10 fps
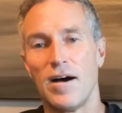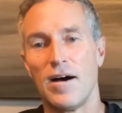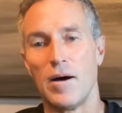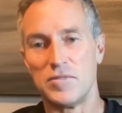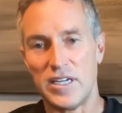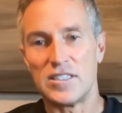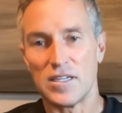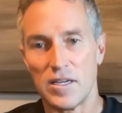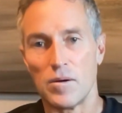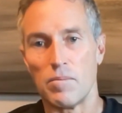I'm teaching
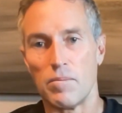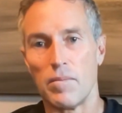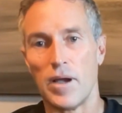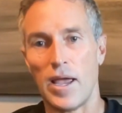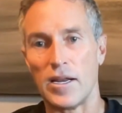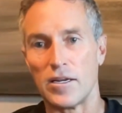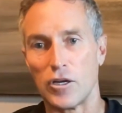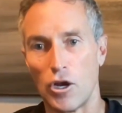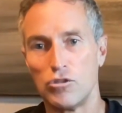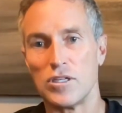them and
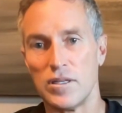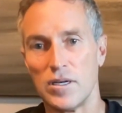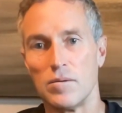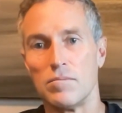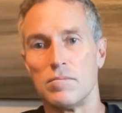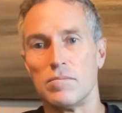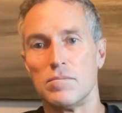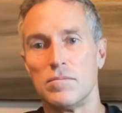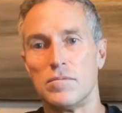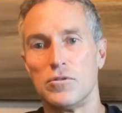coaching them
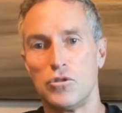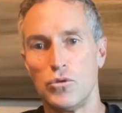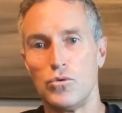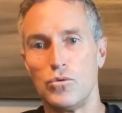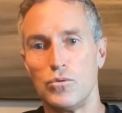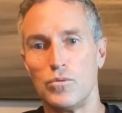to